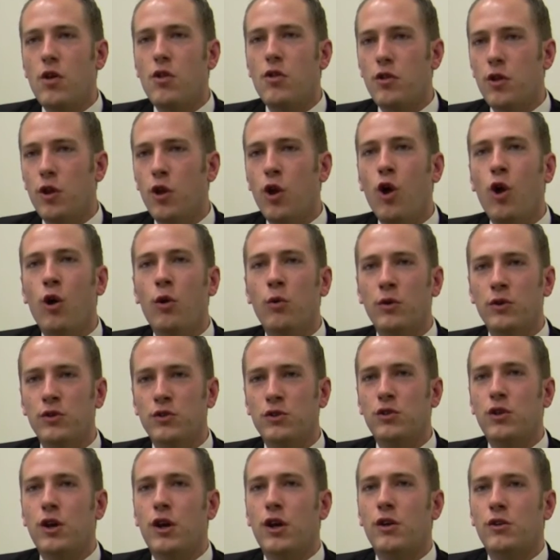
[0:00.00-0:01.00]
they'll
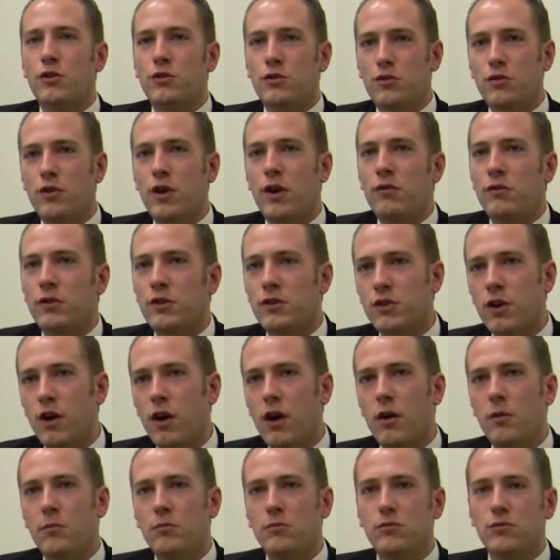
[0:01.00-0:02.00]
always get it every
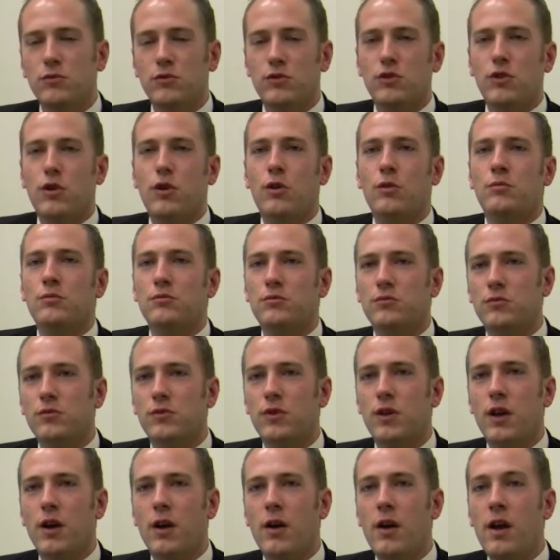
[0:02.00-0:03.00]
time. So, yeah.